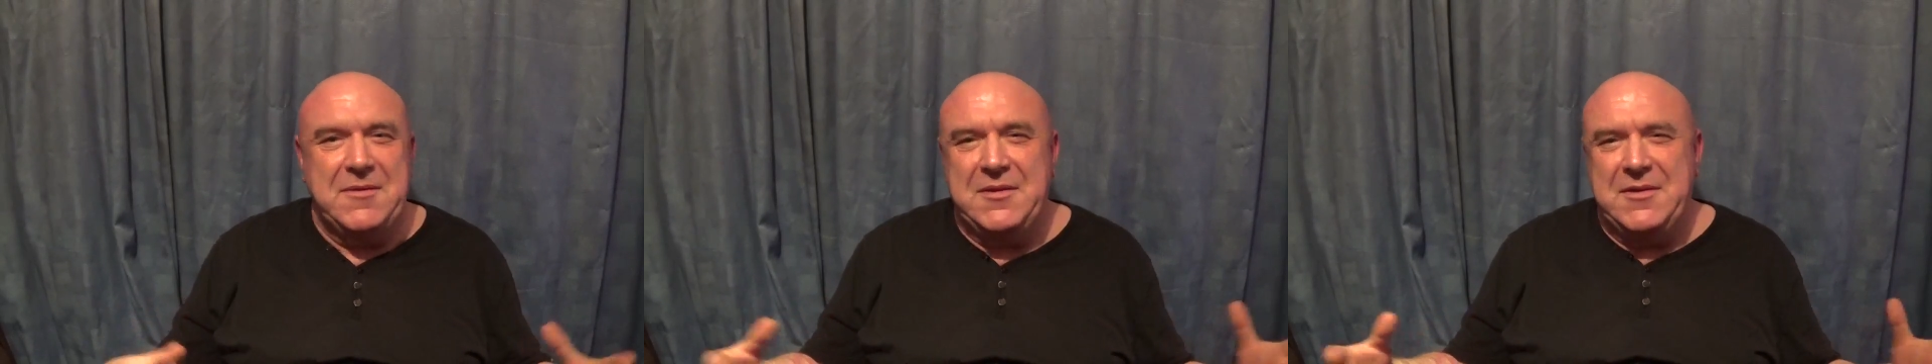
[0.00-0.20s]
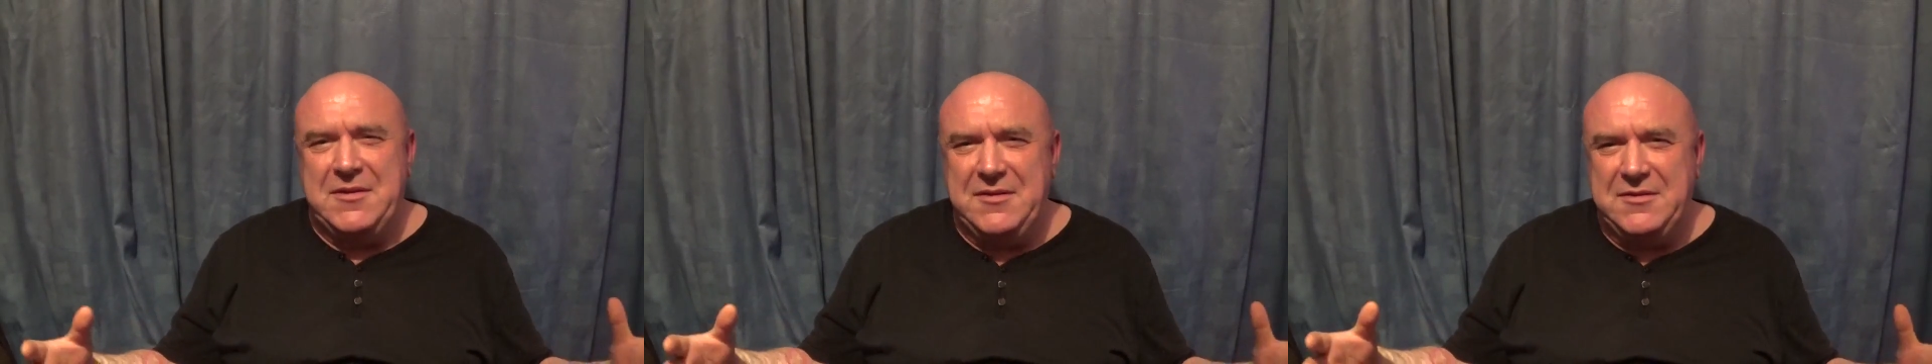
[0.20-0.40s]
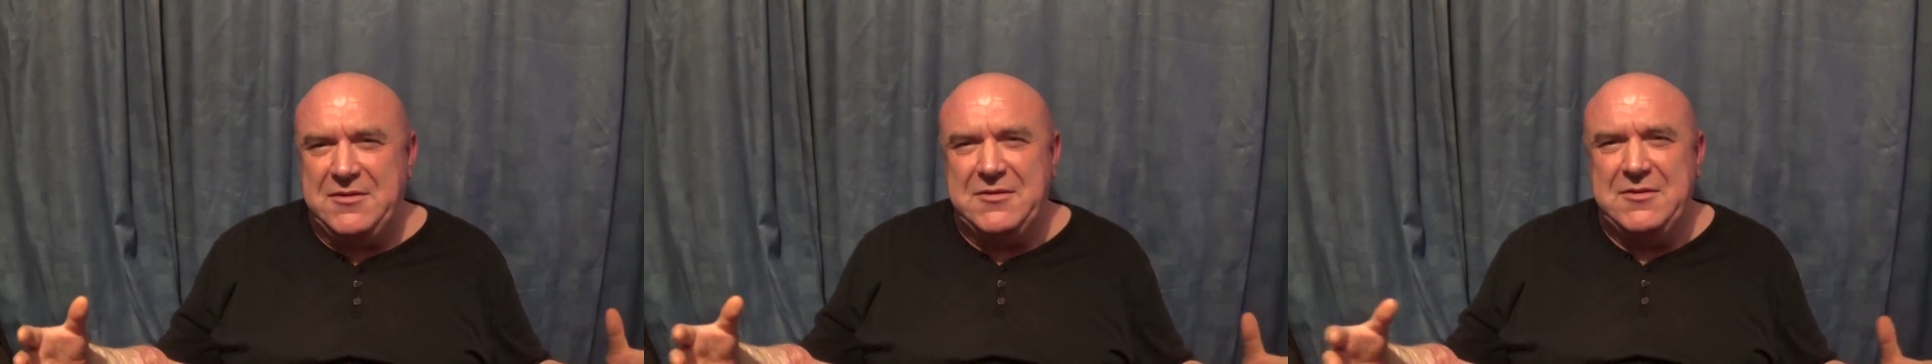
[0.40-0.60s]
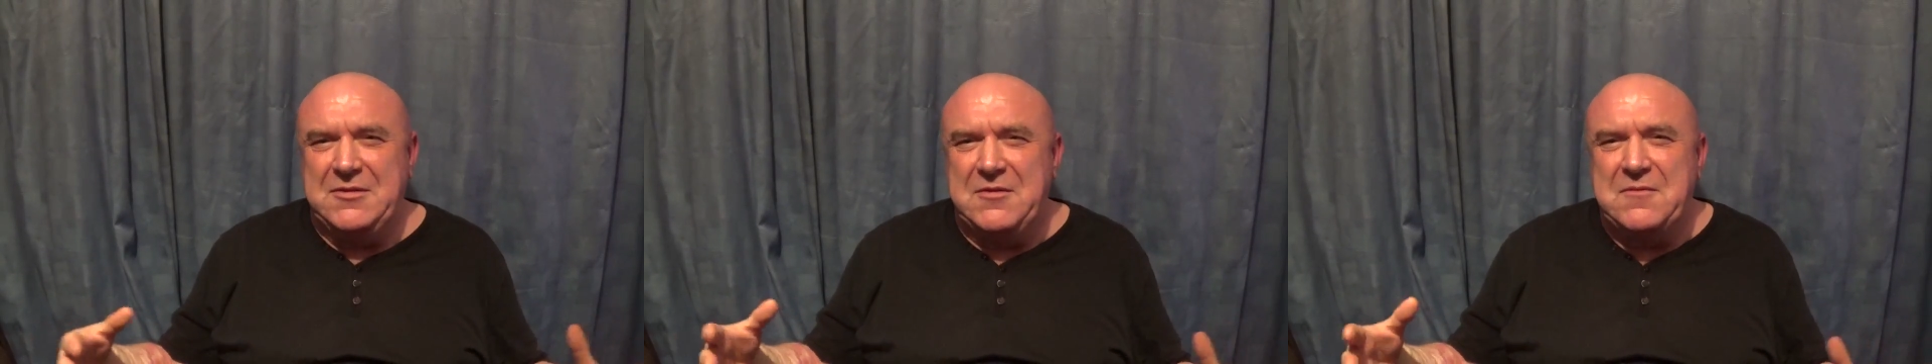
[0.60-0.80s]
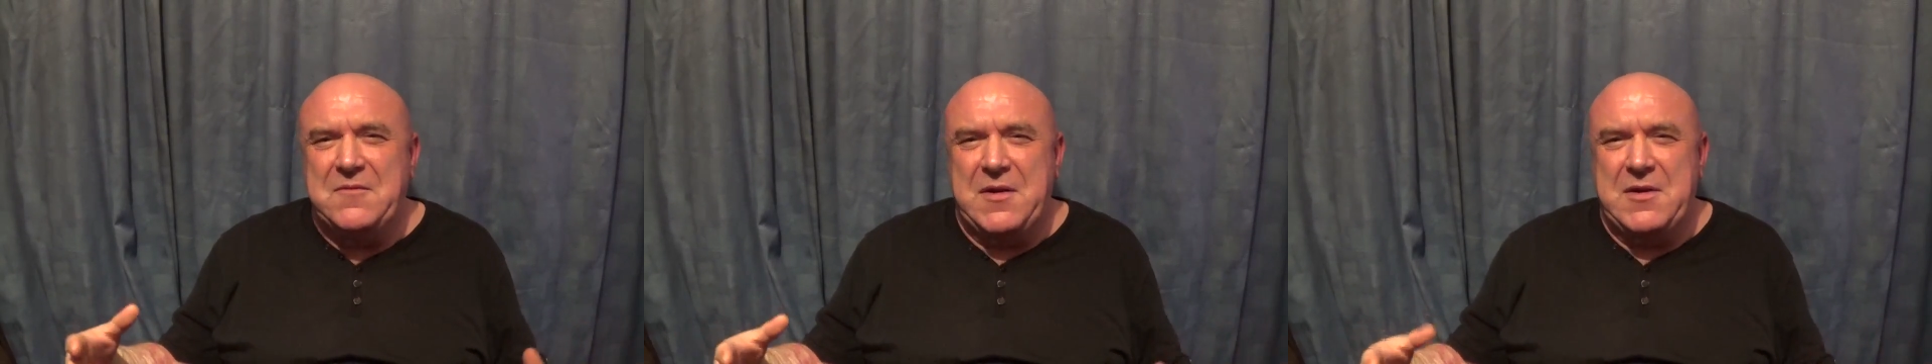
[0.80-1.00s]
It doesn't
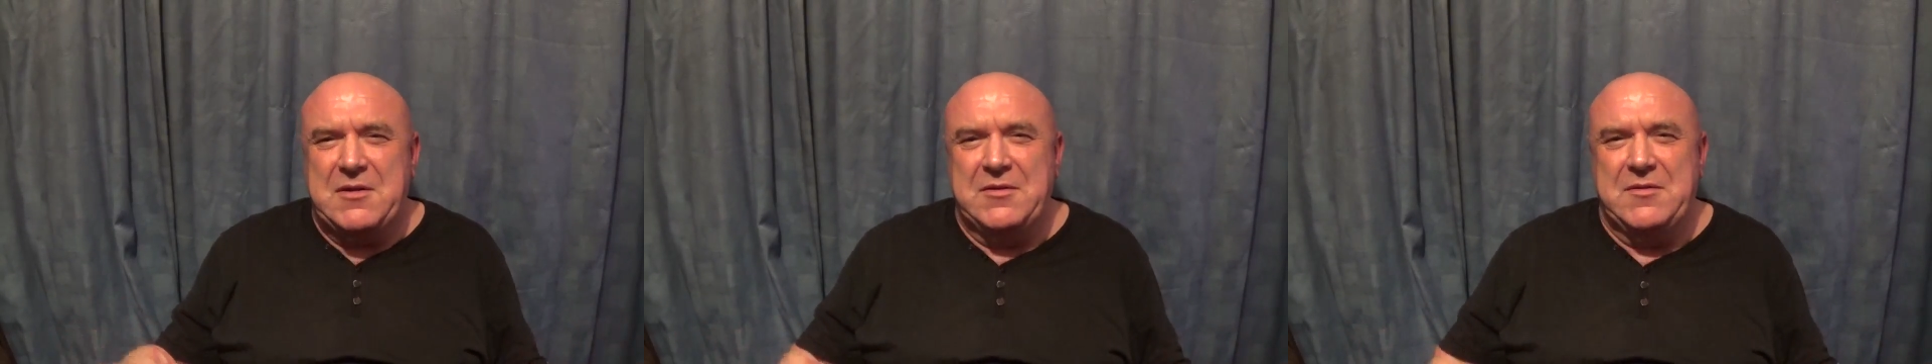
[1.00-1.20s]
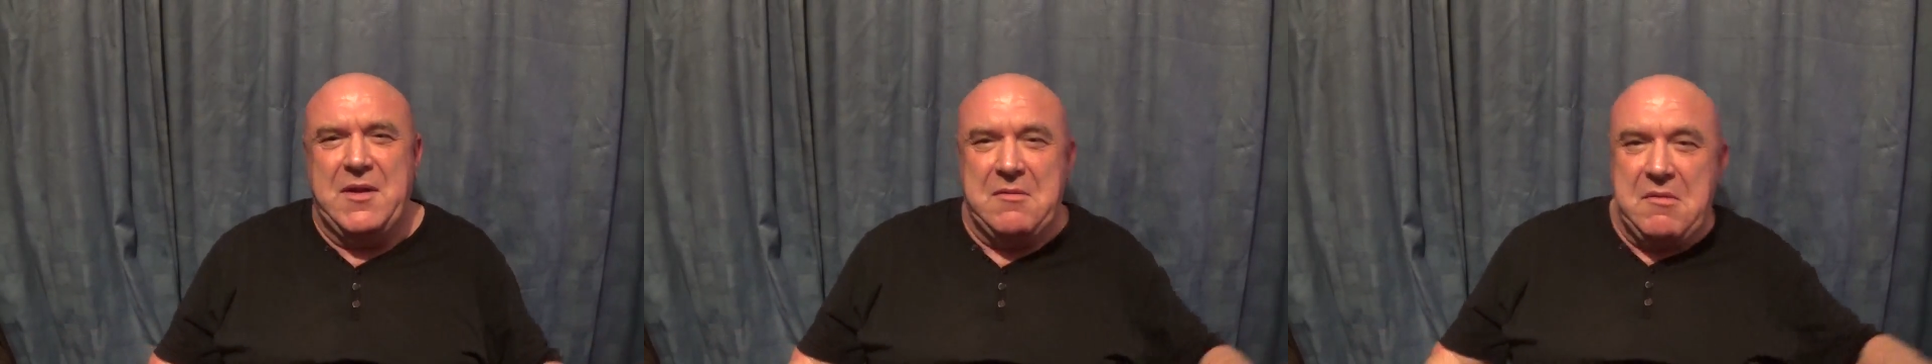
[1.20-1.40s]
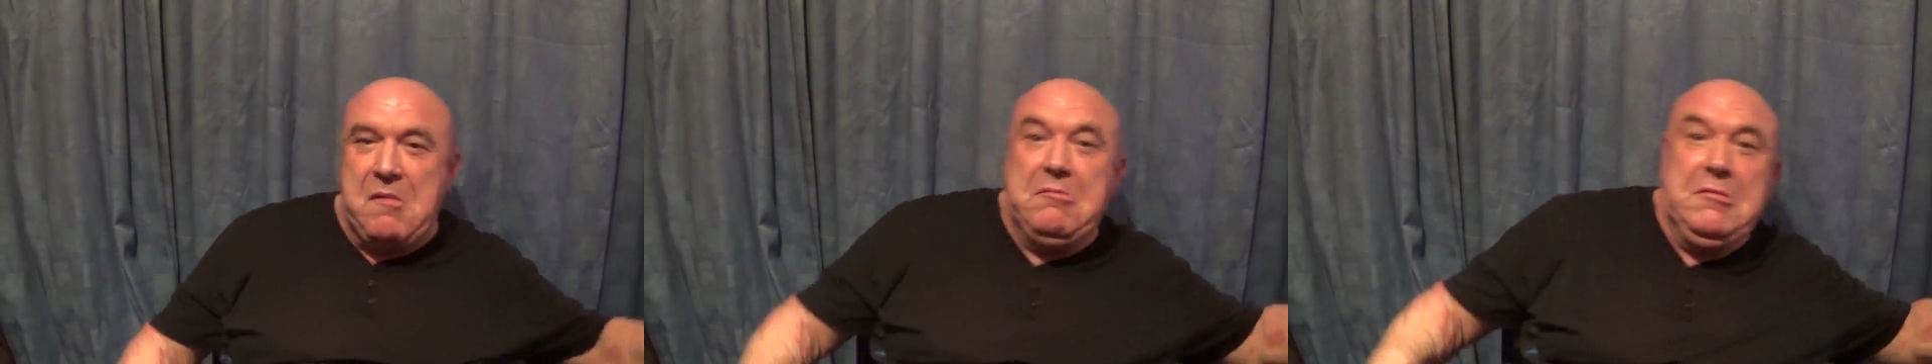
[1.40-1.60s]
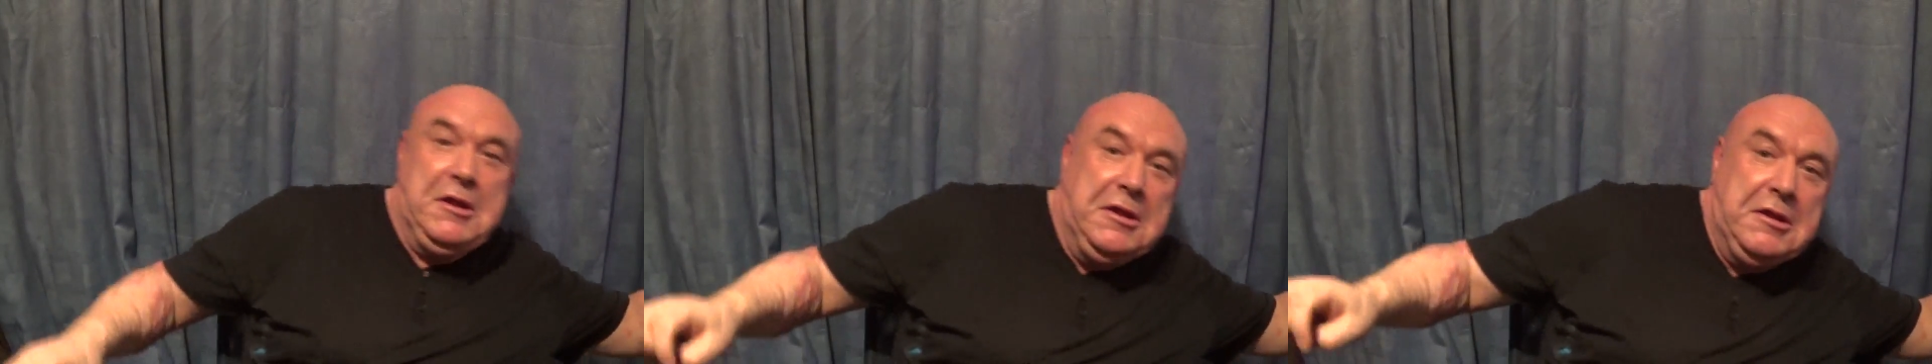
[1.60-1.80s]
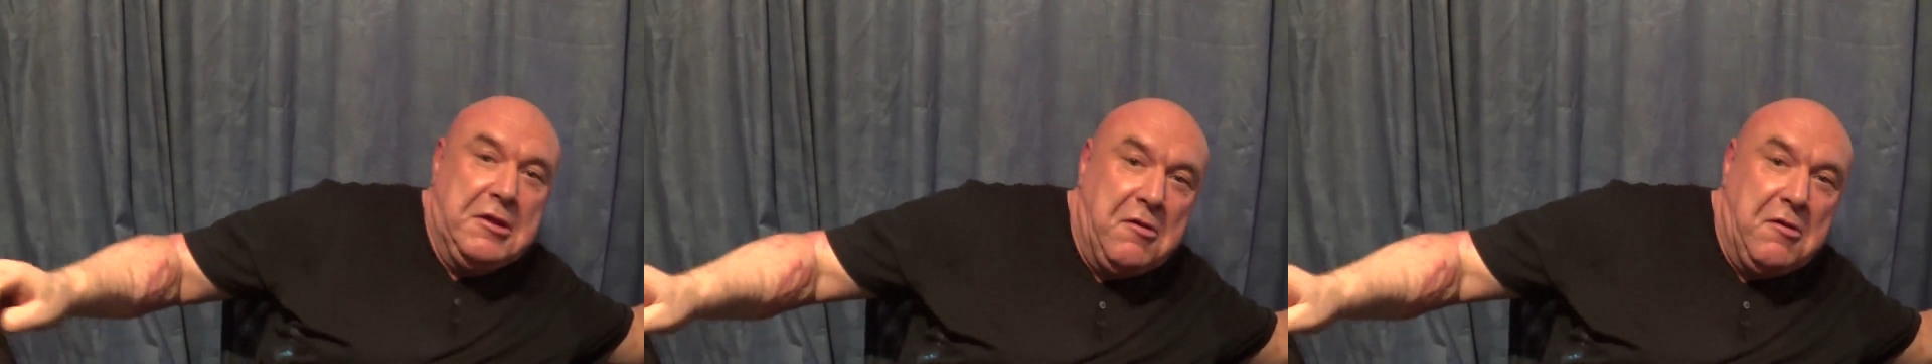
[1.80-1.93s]
look very good. So I'm leaning